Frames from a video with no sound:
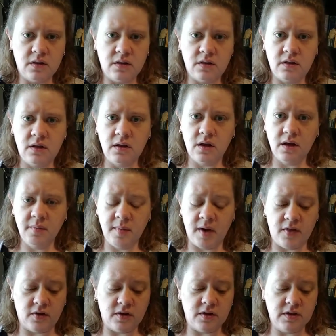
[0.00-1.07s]
The young
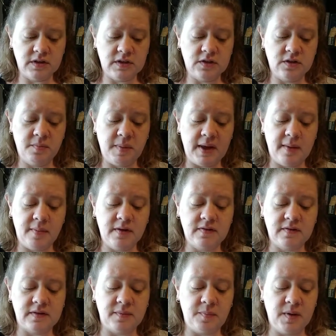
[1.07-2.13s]
mother looked at her baby
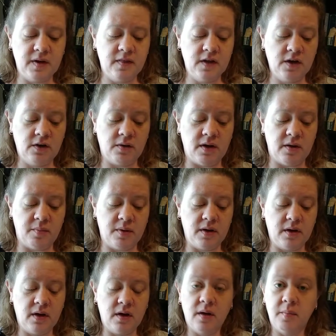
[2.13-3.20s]
sleeping in the crib,
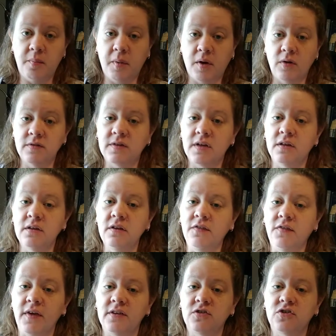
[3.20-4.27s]
but Griselda's
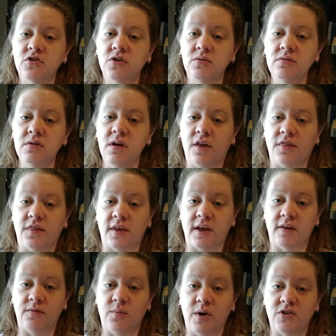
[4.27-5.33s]
face showed nothing
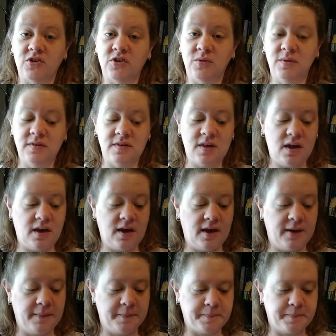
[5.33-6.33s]
of what she was thinking.